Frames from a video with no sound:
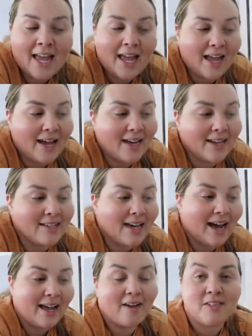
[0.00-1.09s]
And
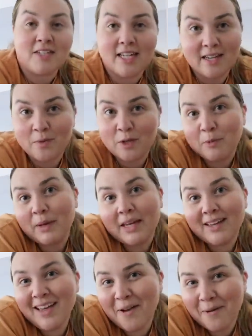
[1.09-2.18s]
I have to take it with me
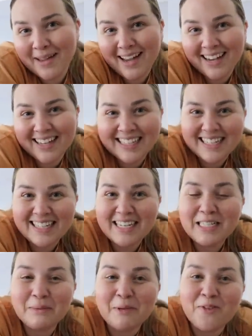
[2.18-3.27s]
because it
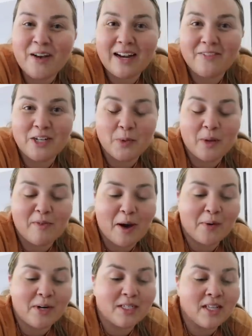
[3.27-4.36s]
needs to be fed every twelve
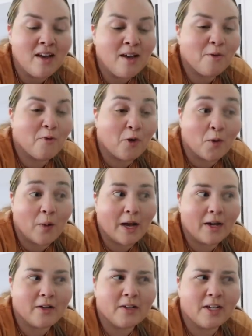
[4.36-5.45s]
hours for a
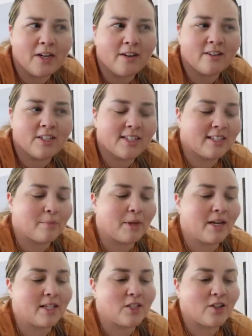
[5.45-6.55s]
while here just as I'm
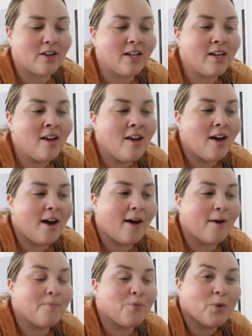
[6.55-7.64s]
getting it started.
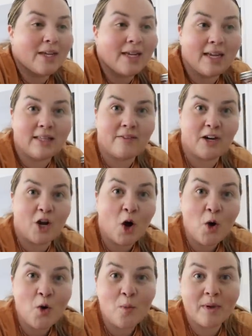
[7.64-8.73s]
Um, so I can't leave it at
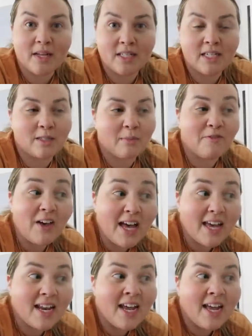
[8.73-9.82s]
home because it needs to be
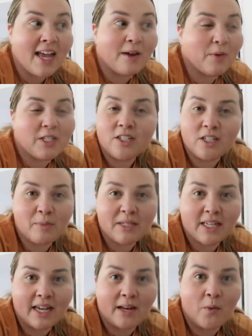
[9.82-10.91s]
fed, which just means
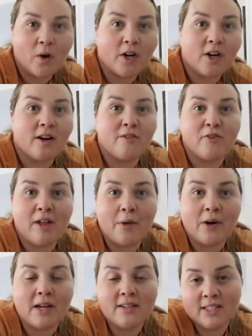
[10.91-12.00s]
adding water and
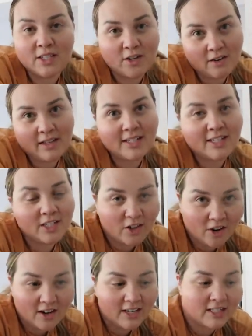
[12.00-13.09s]
flour and discard, like
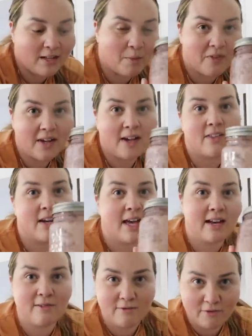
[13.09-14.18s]
discarding some of it and then
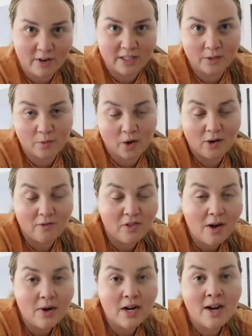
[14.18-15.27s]
adding fresh water and
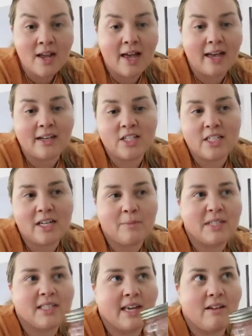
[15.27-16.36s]
flour. And I'll just take my
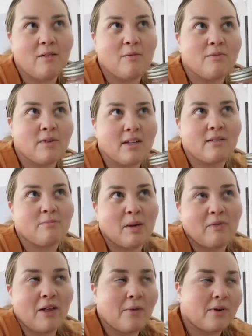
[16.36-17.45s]
scale and my
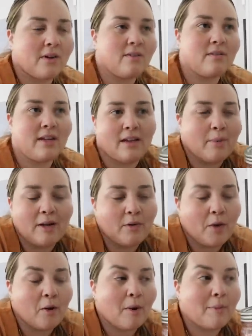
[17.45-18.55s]
flour and like a bottle of
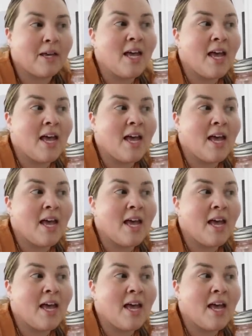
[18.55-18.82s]
water probably.